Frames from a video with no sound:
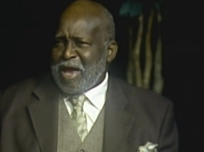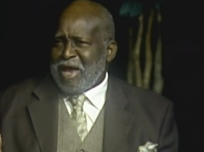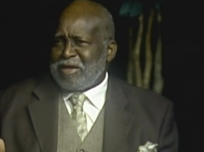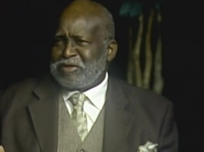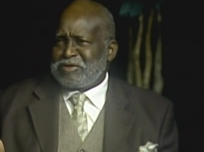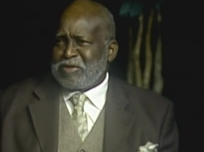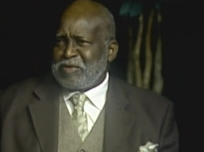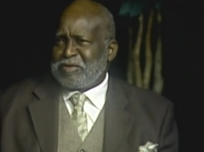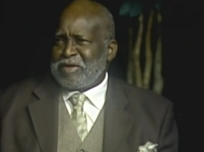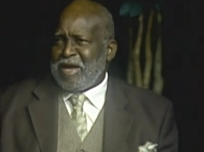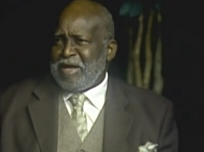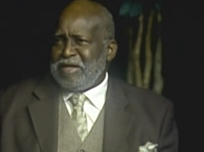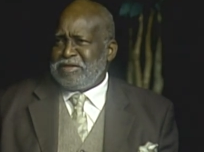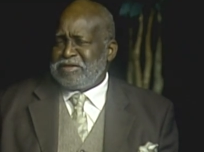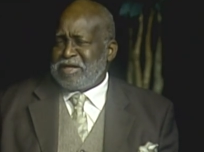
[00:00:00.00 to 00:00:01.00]
at a certain
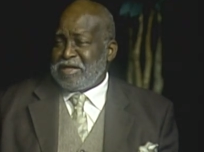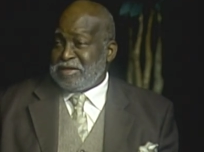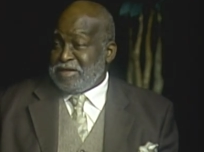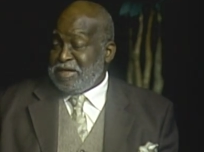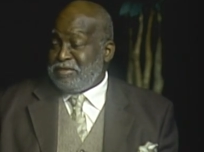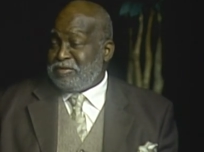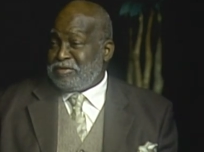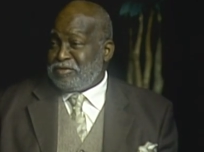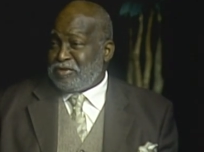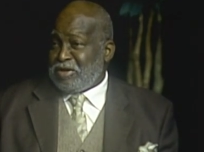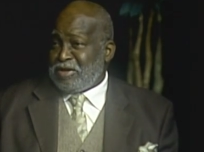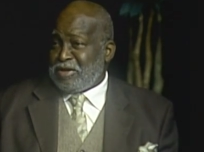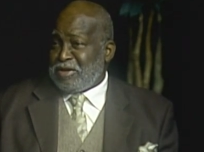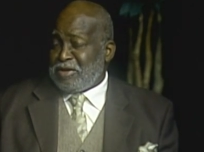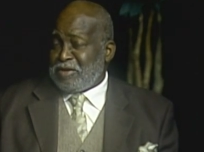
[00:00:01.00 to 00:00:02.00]
age, and even uh,
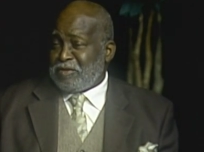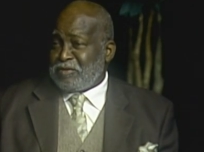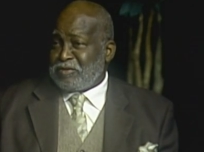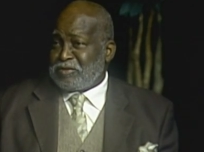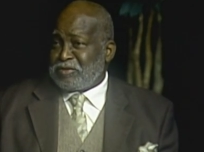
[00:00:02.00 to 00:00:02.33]
uh